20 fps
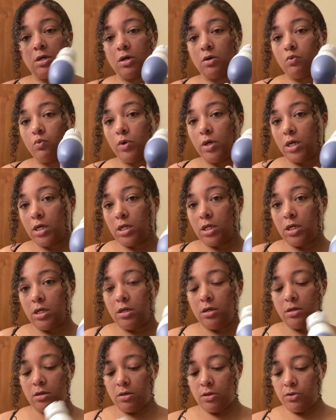a
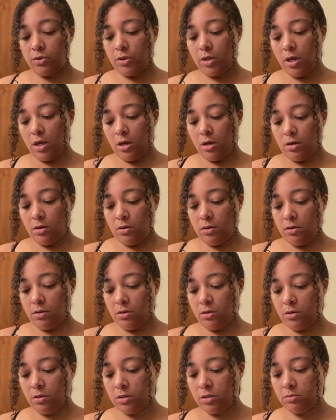weekly thing
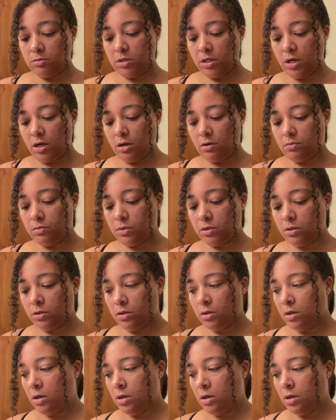sometimes,